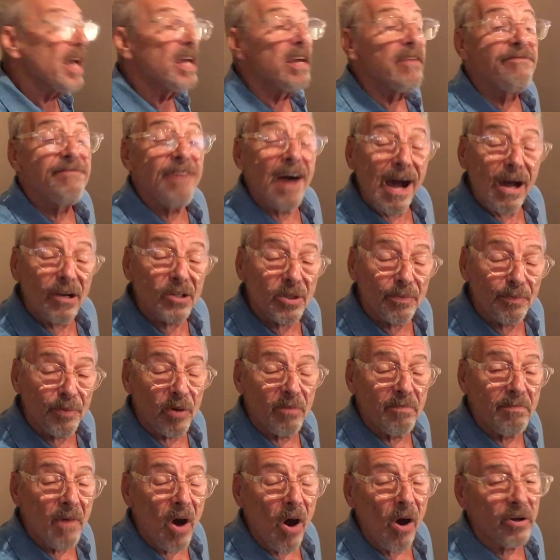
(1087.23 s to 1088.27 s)
He found a
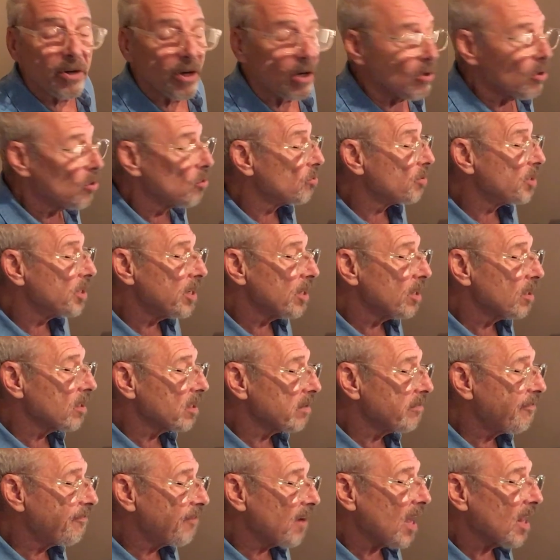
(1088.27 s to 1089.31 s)
promoter who
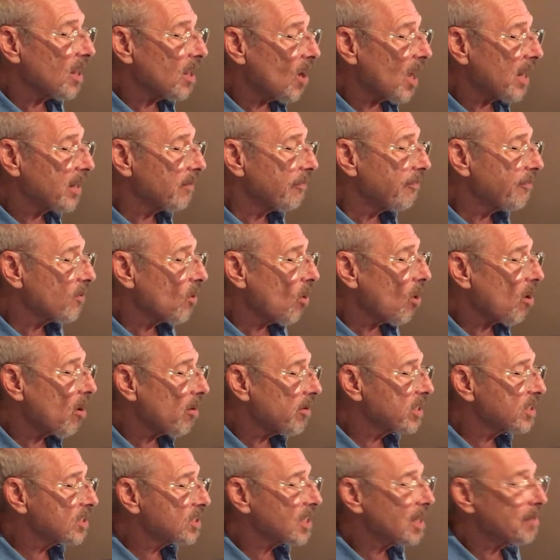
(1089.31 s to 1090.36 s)
nearly fell on the
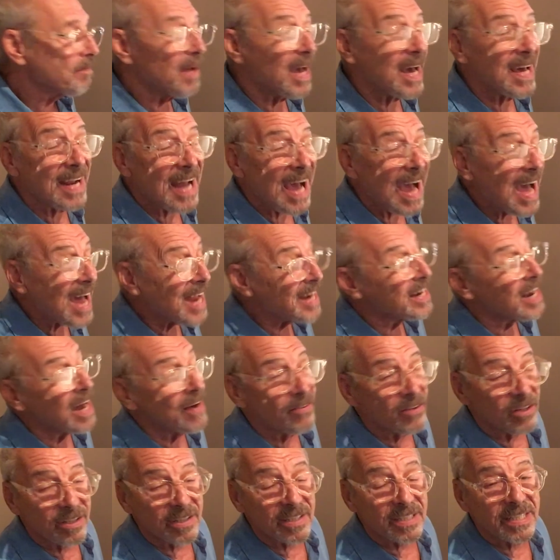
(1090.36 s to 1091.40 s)
floor. He said, man, I
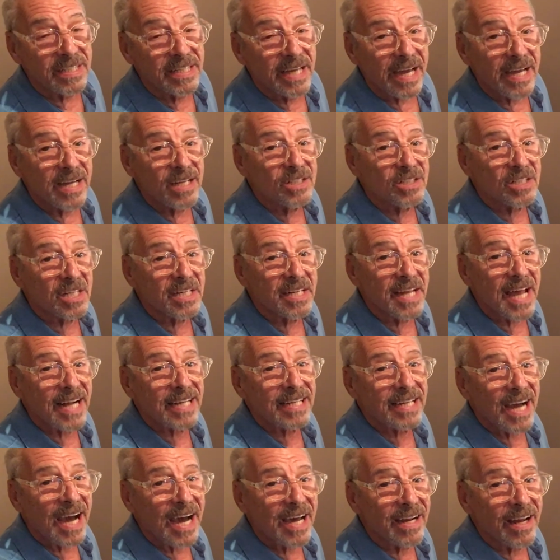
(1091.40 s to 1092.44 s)
never engaged in
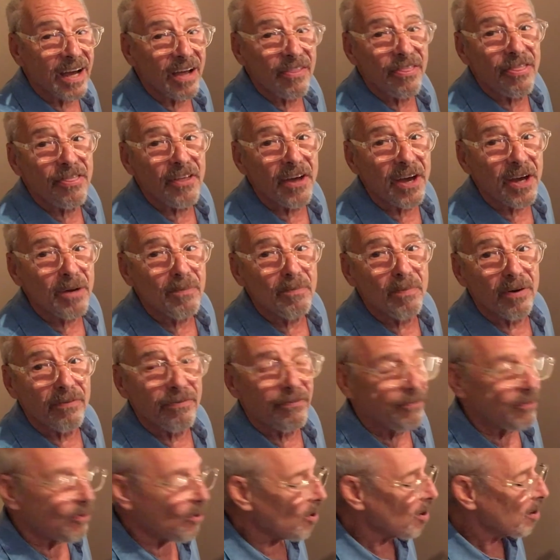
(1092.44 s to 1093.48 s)
that kind of thing
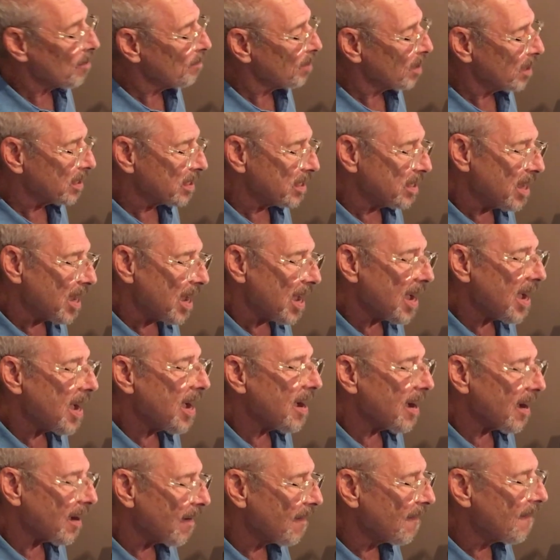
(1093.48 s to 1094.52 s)
before, but
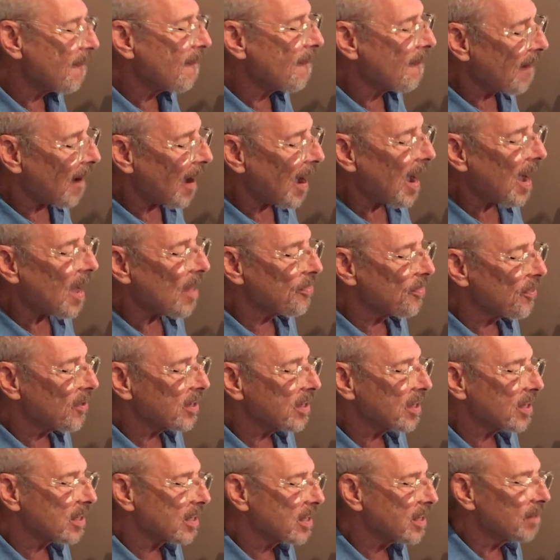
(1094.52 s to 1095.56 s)
yeah, I
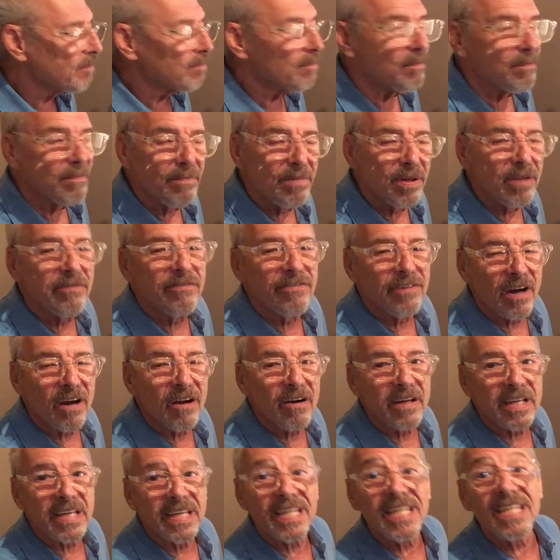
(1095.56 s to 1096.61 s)
think it can be
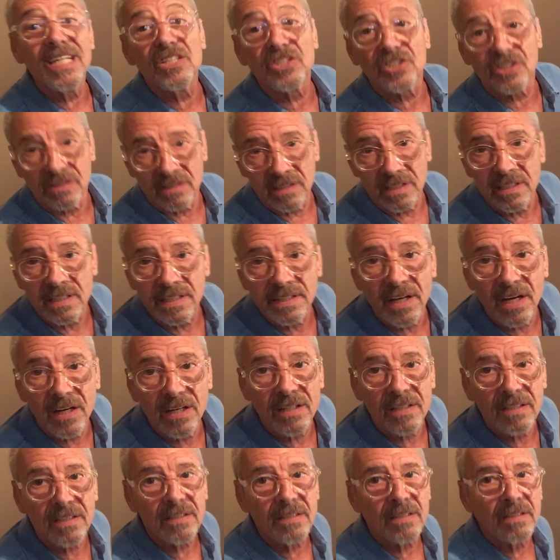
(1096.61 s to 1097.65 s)
very easily
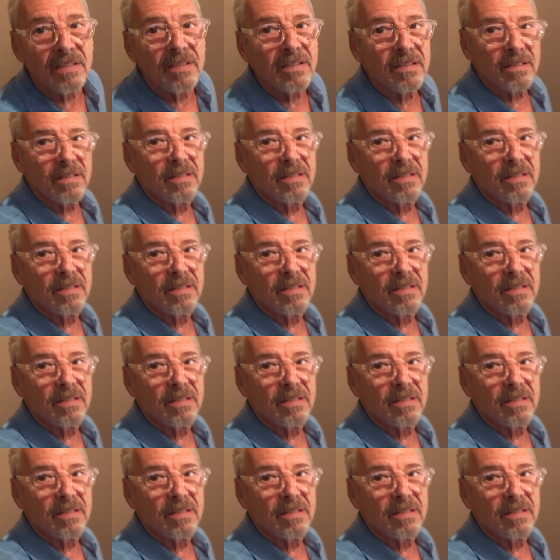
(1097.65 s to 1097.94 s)
done.